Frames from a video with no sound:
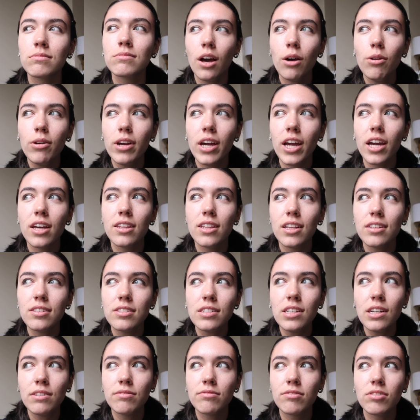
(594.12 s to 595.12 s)
okay,
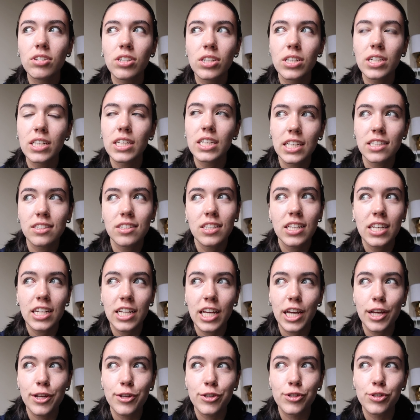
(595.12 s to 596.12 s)
that's not very like,
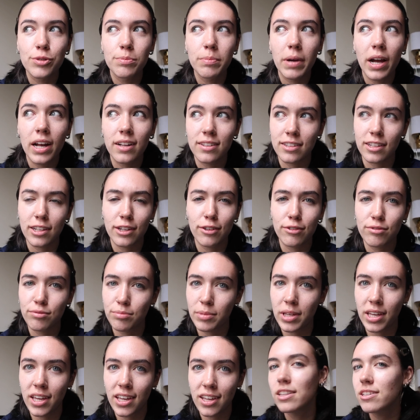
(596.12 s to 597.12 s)
teenage-minded of
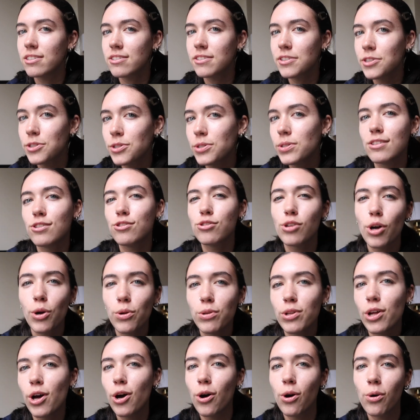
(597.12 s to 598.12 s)
me. This little
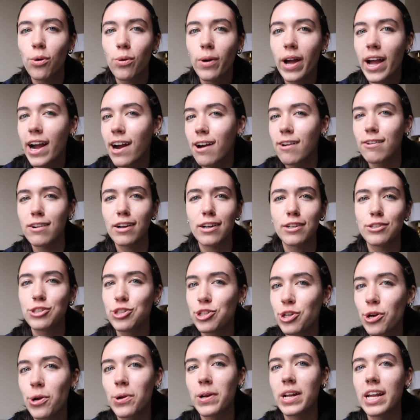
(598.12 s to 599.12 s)
solo era
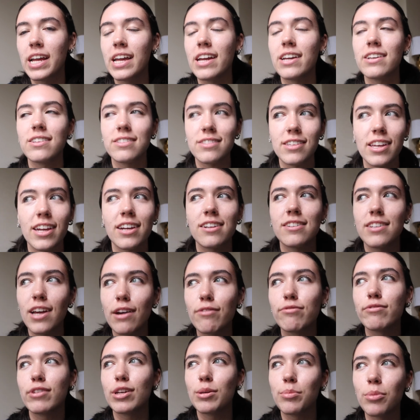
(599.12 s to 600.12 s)
journey is like
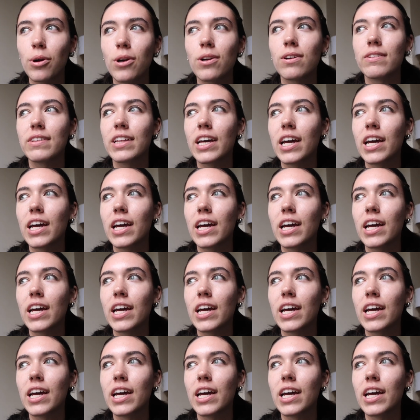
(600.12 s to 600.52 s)
definitely a part of